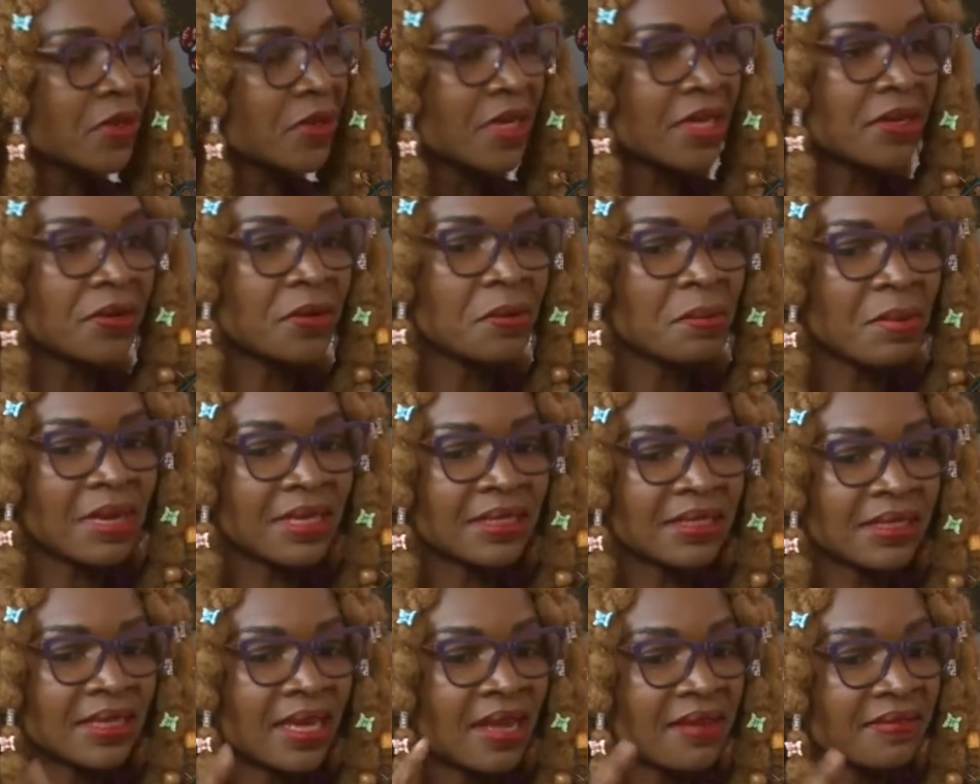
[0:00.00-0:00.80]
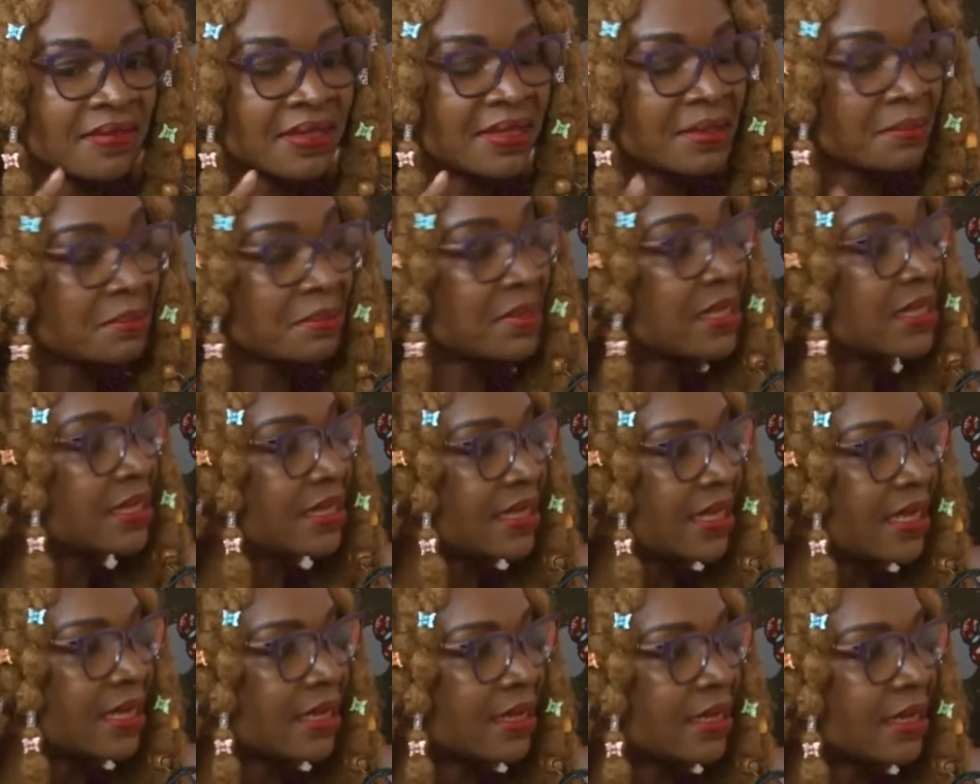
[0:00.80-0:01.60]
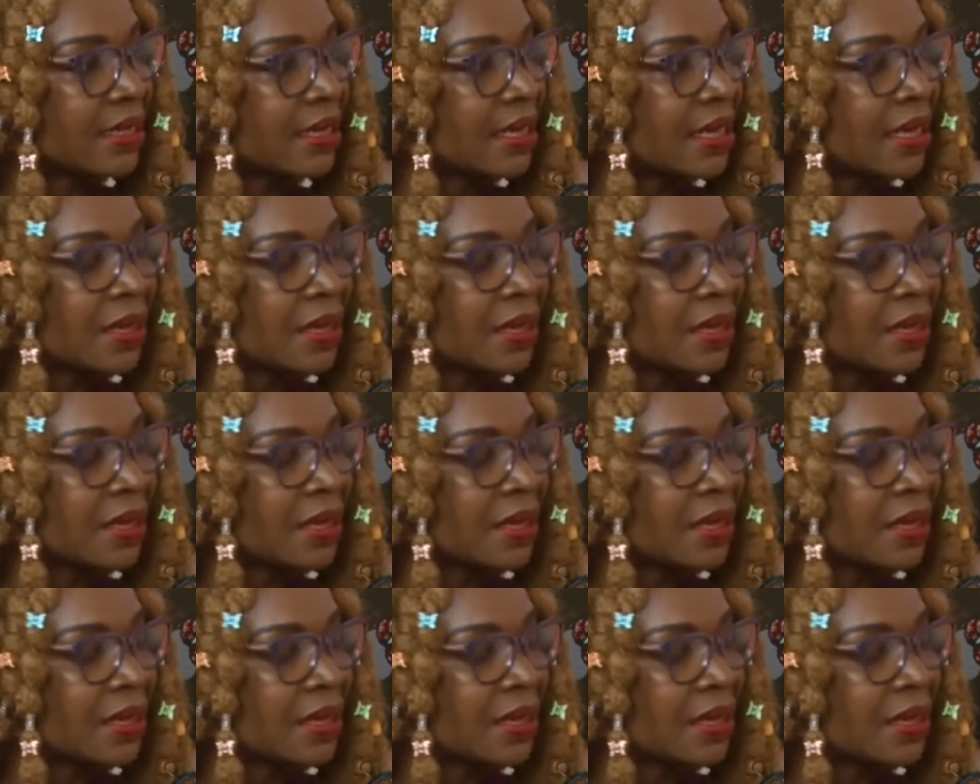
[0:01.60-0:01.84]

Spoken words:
So can you imagine having a PCN